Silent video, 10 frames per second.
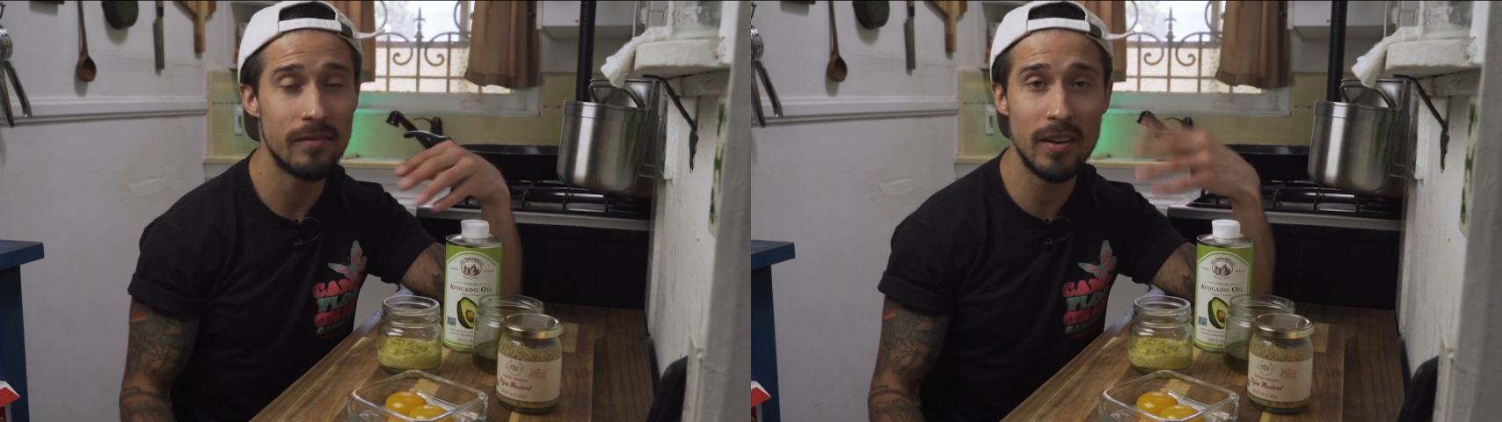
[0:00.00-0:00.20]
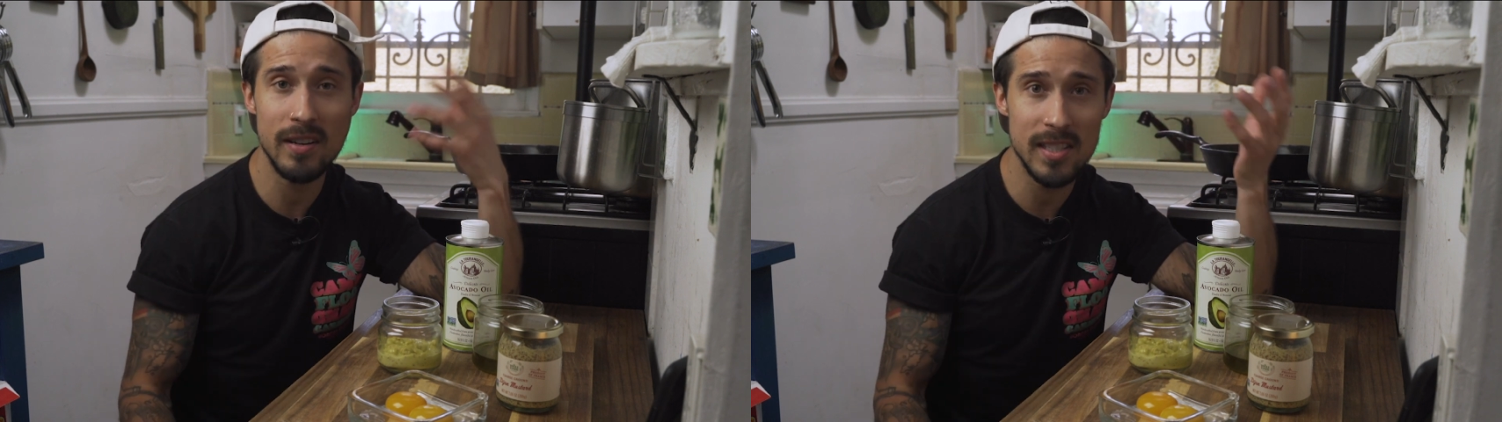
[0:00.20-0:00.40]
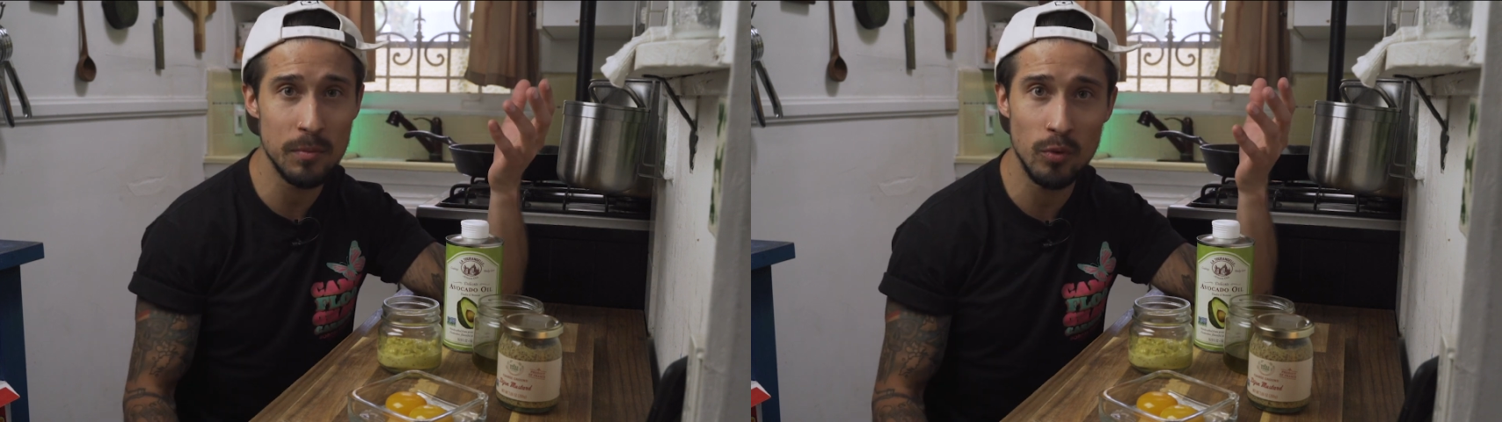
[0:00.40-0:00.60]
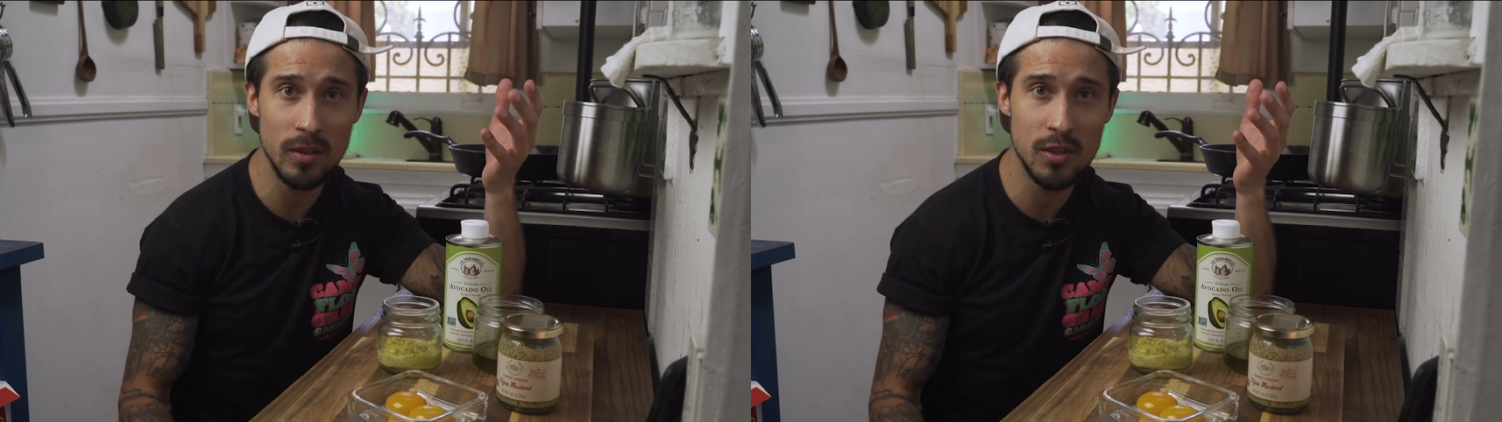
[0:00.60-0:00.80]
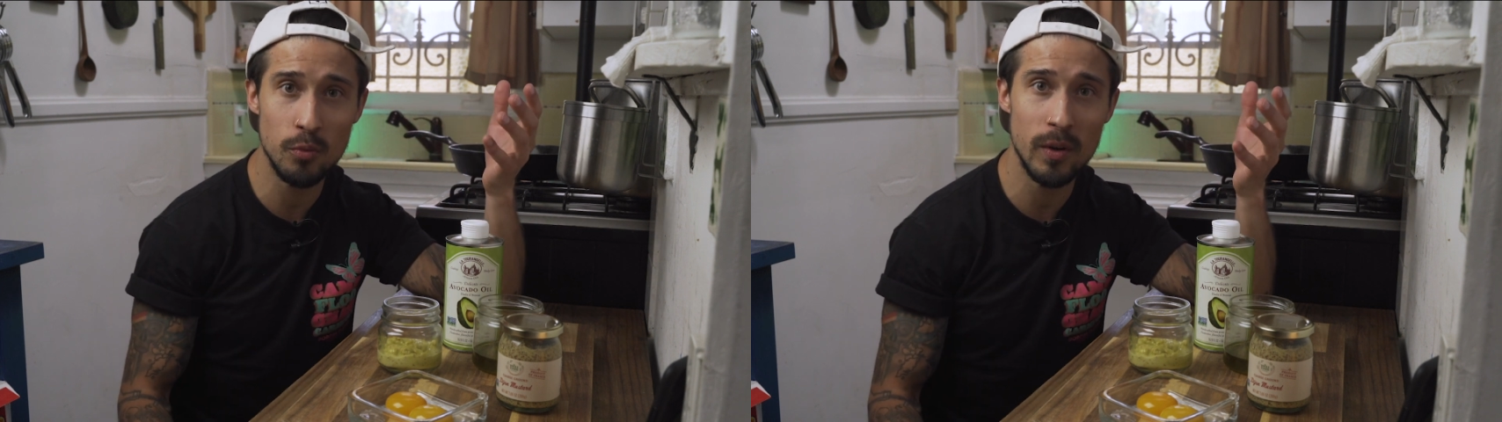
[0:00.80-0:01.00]
Very similar
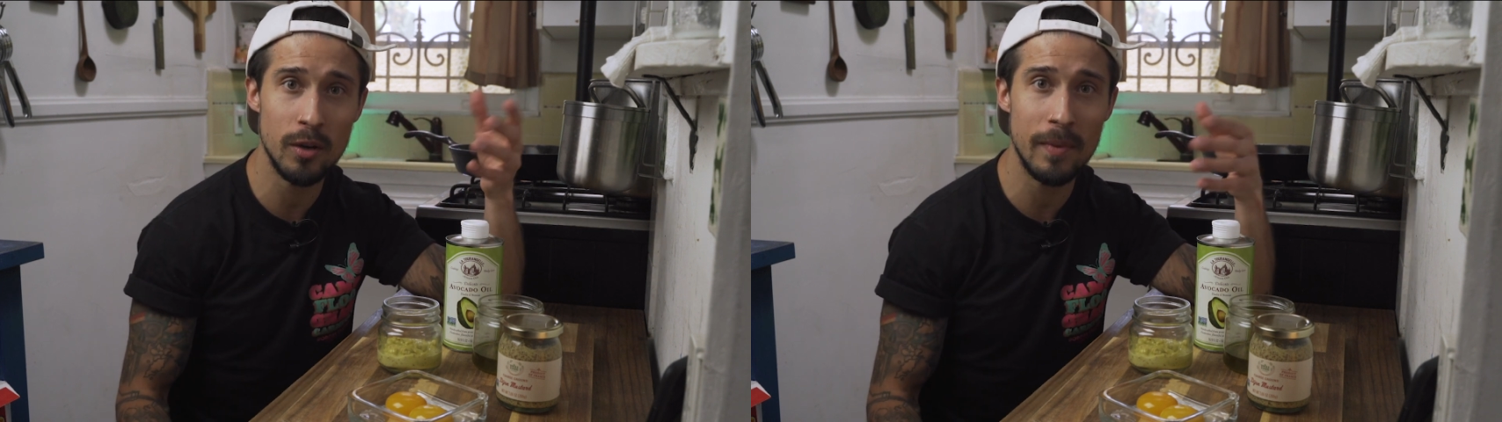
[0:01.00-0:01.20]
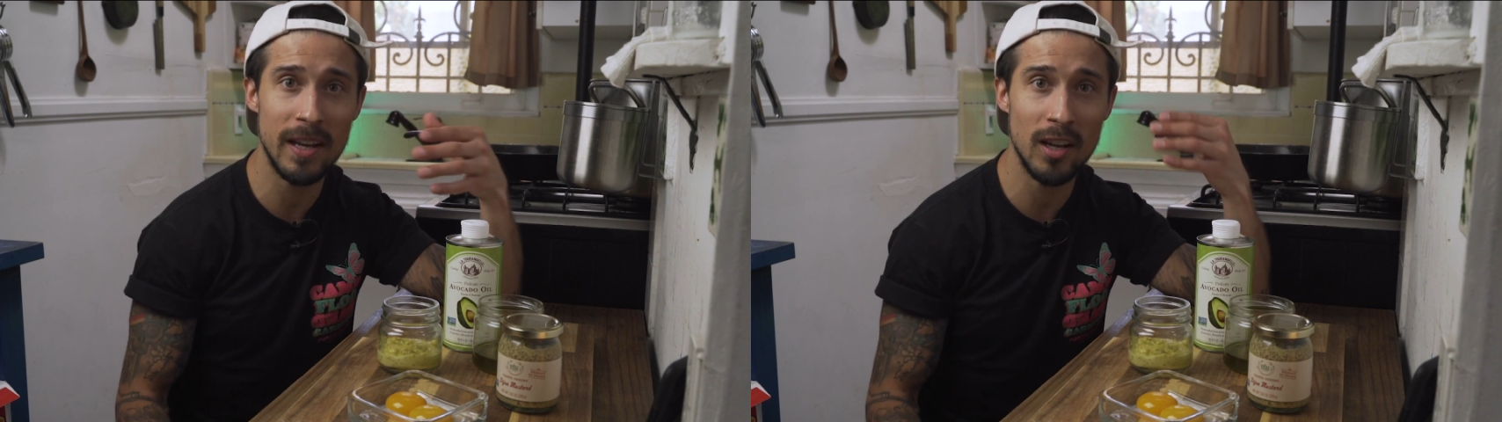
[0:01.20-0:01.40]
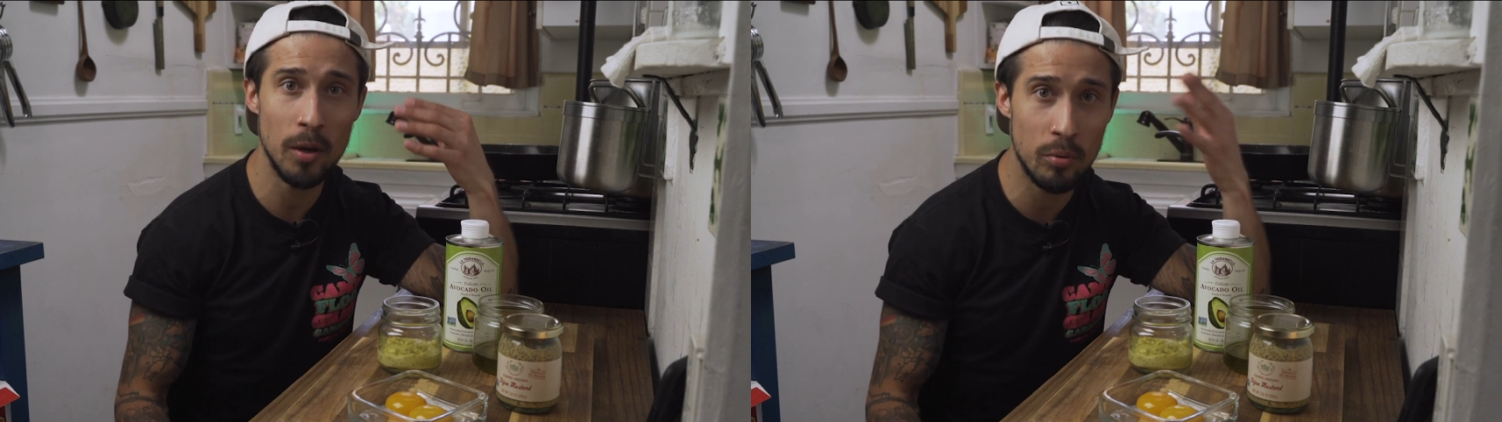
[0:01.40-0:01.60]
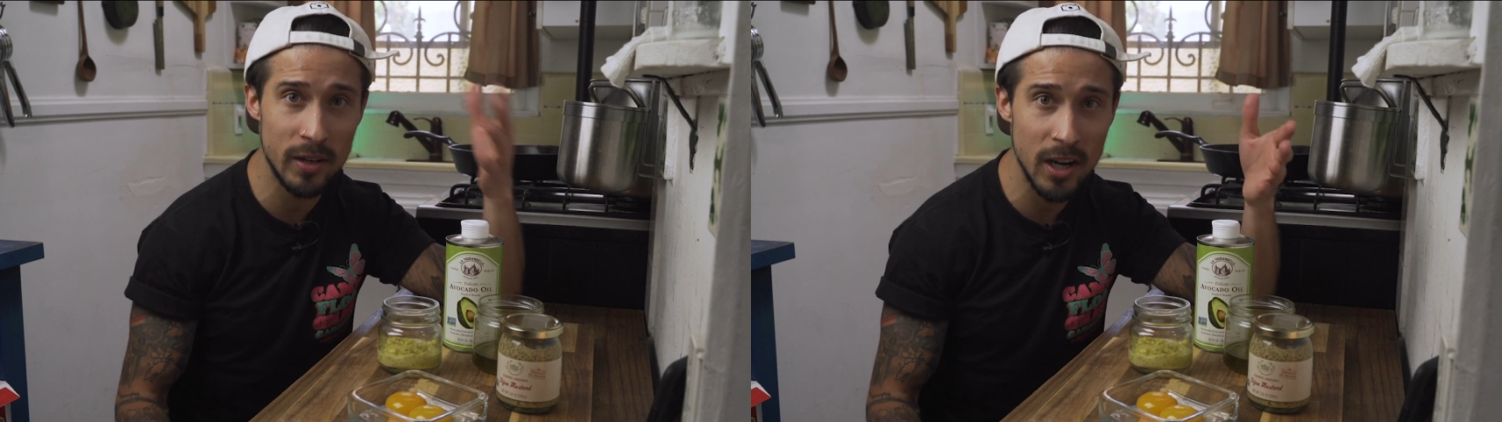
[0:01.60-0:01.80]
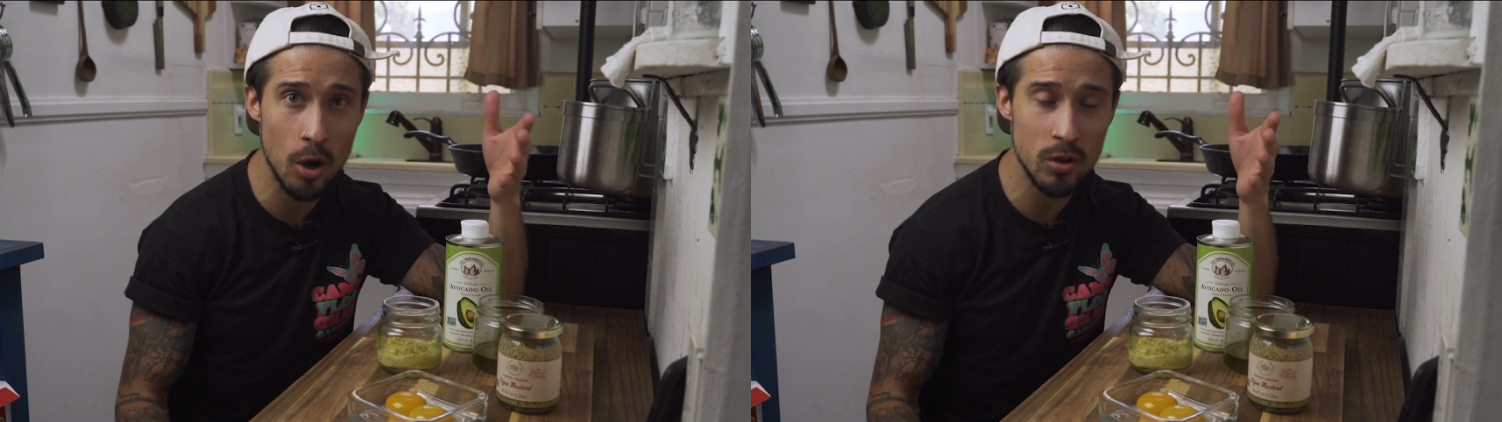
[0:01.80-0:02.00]
to when you're making a
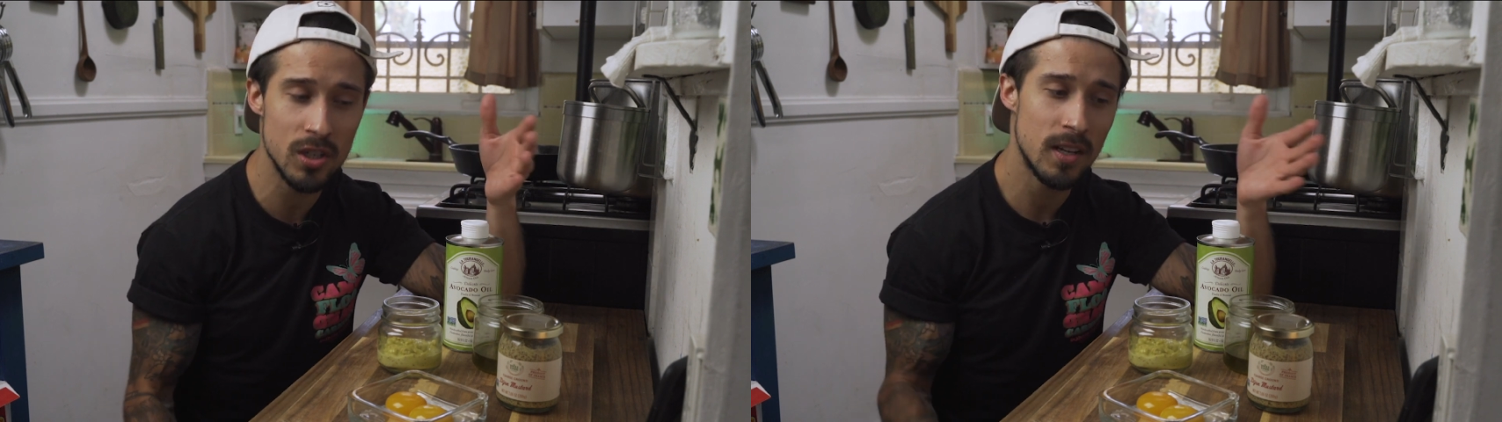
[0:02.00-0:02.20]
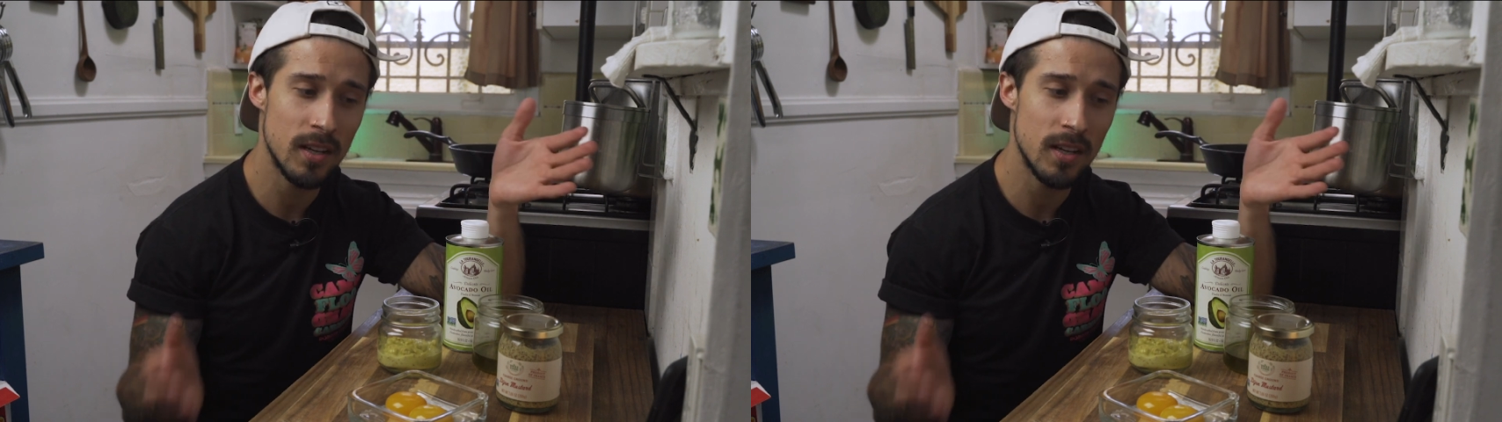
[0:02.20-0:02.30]
brioche,